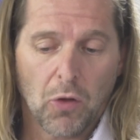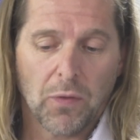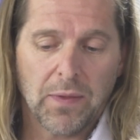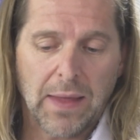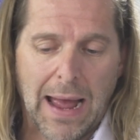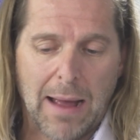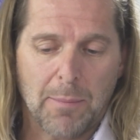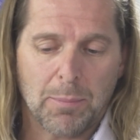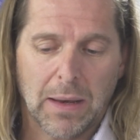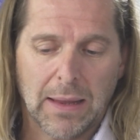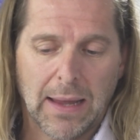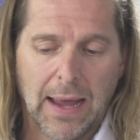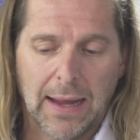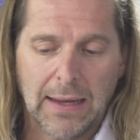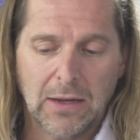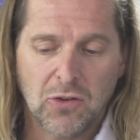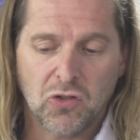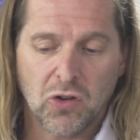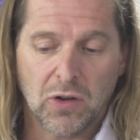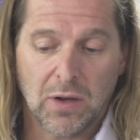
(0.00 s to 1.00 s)
on the
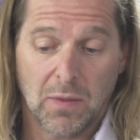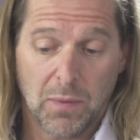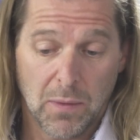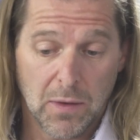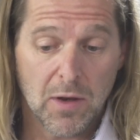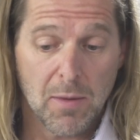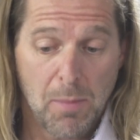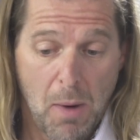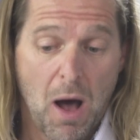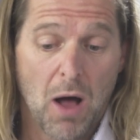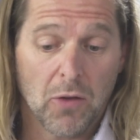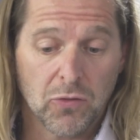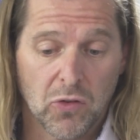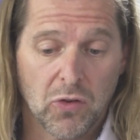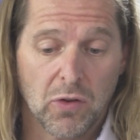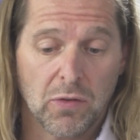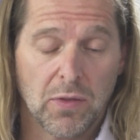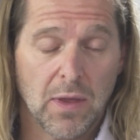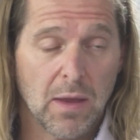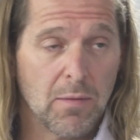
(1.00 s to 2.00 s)
application and the
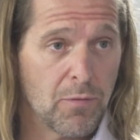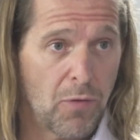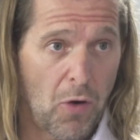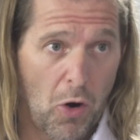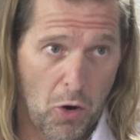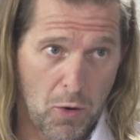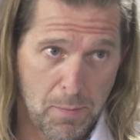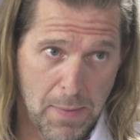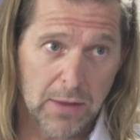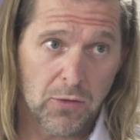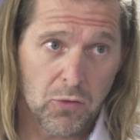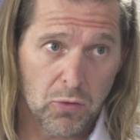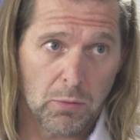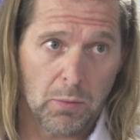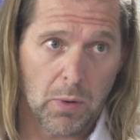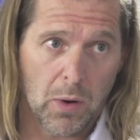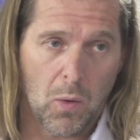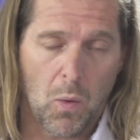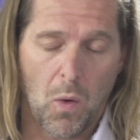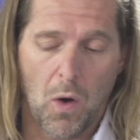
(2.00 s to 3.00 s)
demands of the environmental
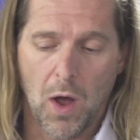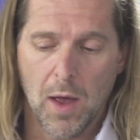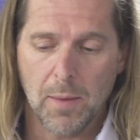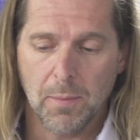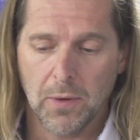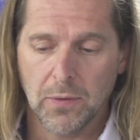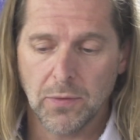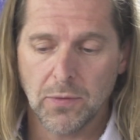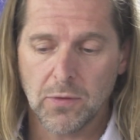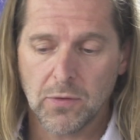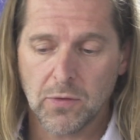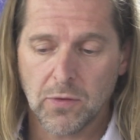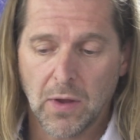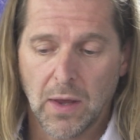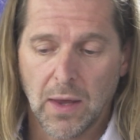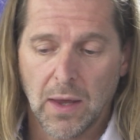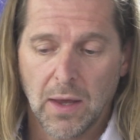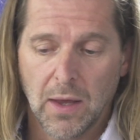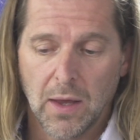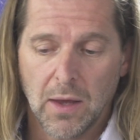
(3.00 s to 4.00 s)
requirements,
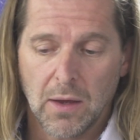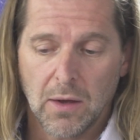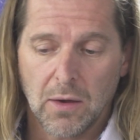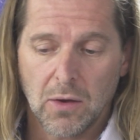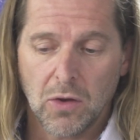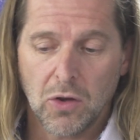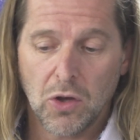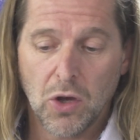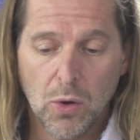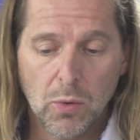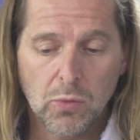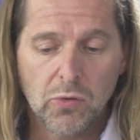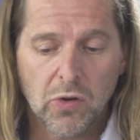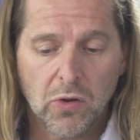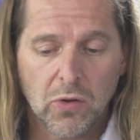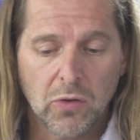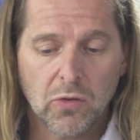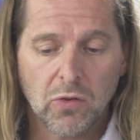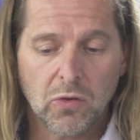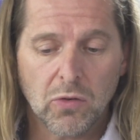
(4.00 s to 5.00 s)

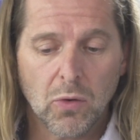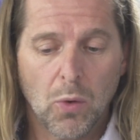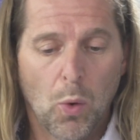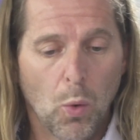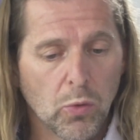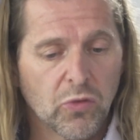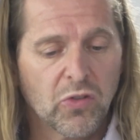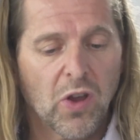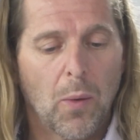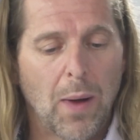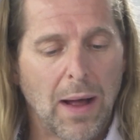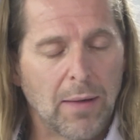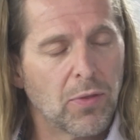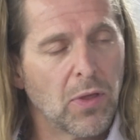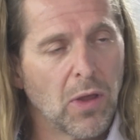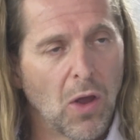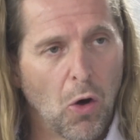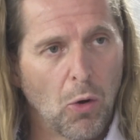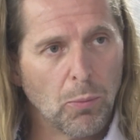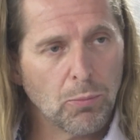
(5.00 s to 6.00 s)
users also have
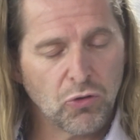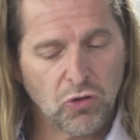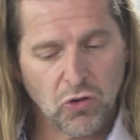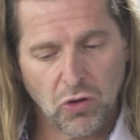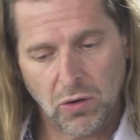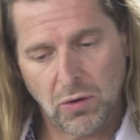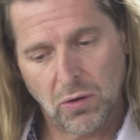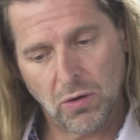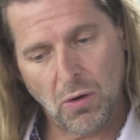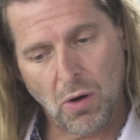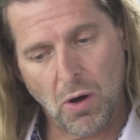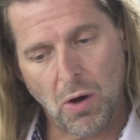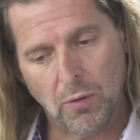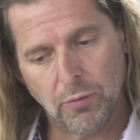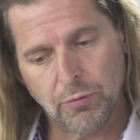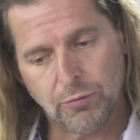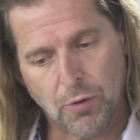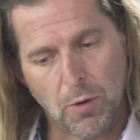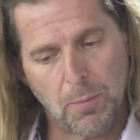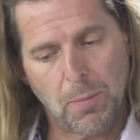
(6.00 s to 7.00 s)
the option
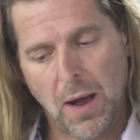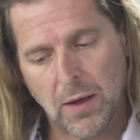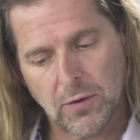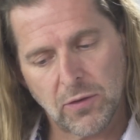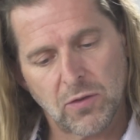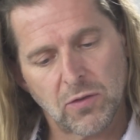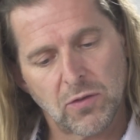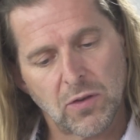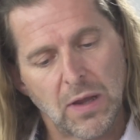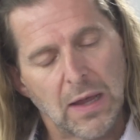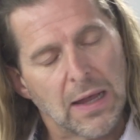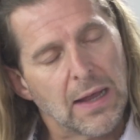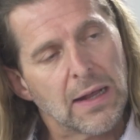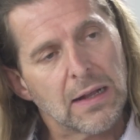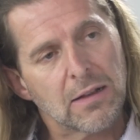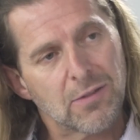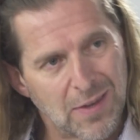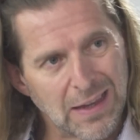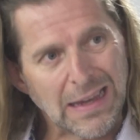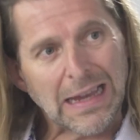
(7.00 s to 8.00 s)
of robust
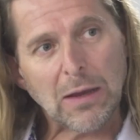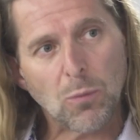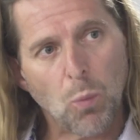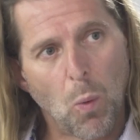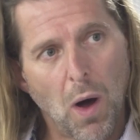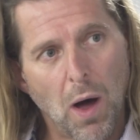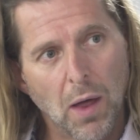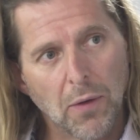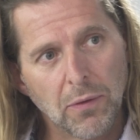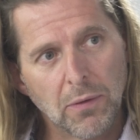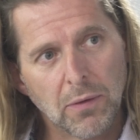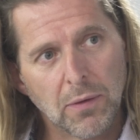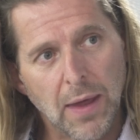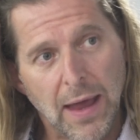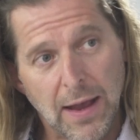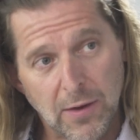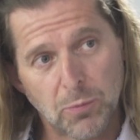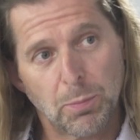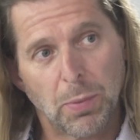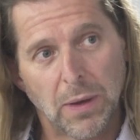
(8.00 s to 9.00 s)
T1,
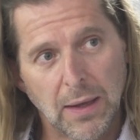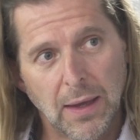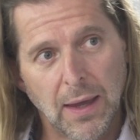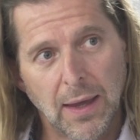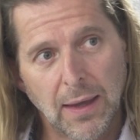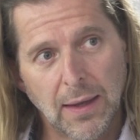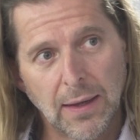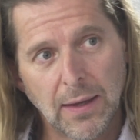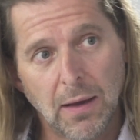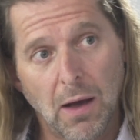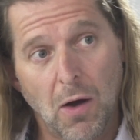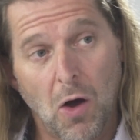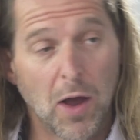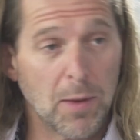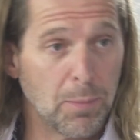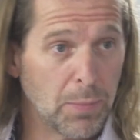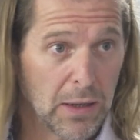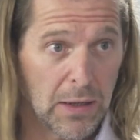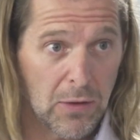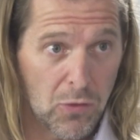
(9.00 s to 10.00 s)
SPE,
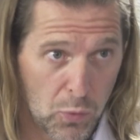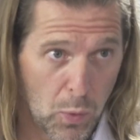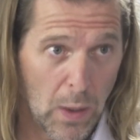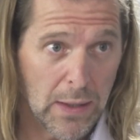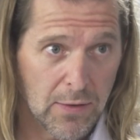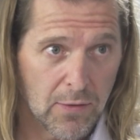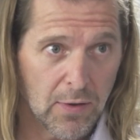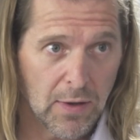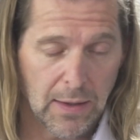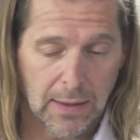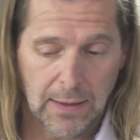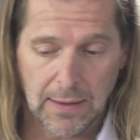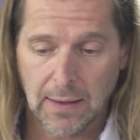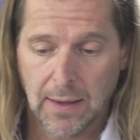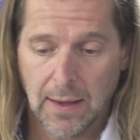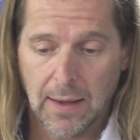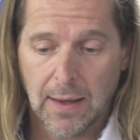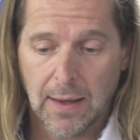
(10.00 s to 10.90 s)
IP20